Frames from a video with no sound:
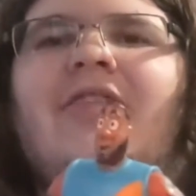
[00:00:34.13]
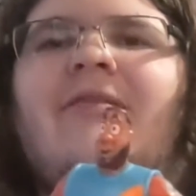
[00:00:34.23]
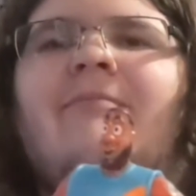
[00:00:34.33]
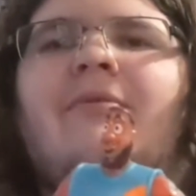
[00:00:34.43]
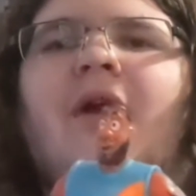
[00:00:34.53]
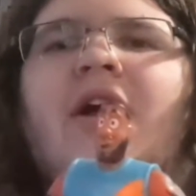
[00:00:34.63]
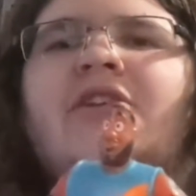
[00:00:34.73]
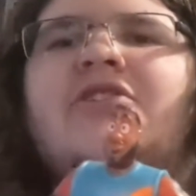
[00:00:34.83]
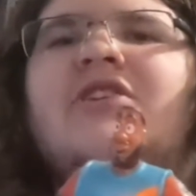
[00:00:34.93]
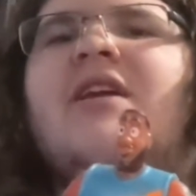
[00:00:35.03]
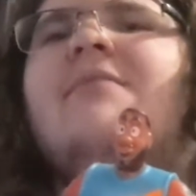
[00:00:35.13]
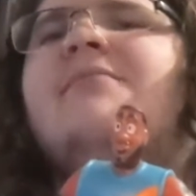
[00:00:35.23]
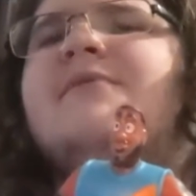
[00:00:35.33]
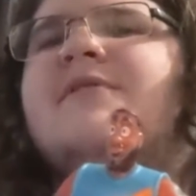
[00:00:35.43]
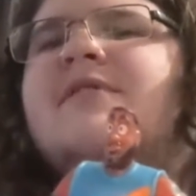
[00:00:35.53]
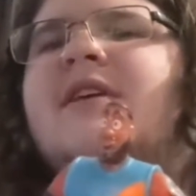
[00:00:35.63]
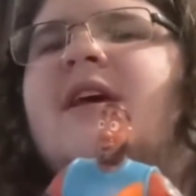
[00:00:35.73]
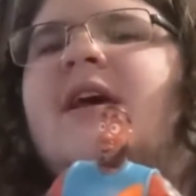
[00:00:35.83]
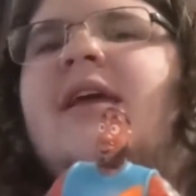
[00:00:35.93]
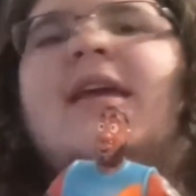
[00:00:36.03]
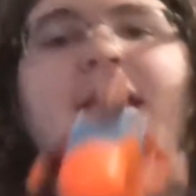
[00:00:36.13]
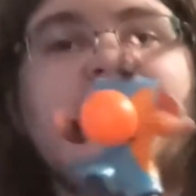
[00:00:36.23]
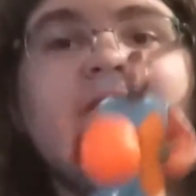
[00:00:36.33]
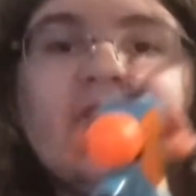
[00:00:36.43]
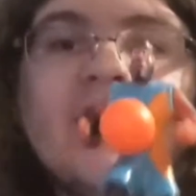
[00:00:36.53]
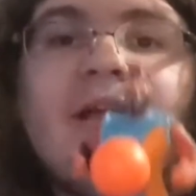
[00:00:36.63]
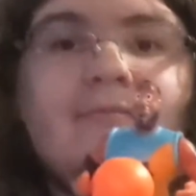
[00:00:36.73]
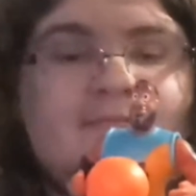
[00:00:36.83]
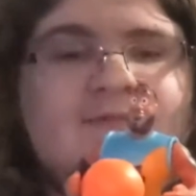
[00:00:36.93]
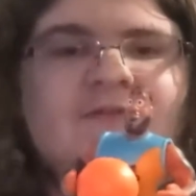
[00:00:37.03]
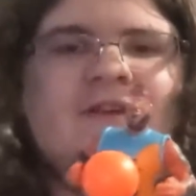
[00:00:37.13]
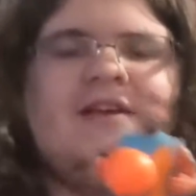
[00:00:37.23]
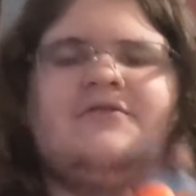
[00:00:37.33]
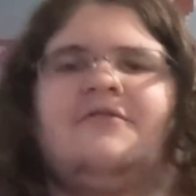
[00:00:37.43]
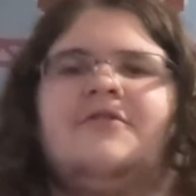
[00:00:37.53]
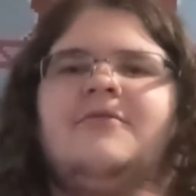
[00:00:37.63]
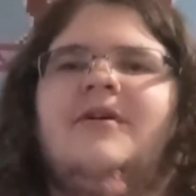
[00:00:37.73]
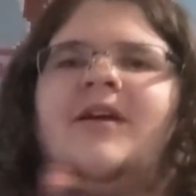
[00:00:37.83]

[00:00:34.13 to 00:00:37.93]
the Bron James, King James, as referred to.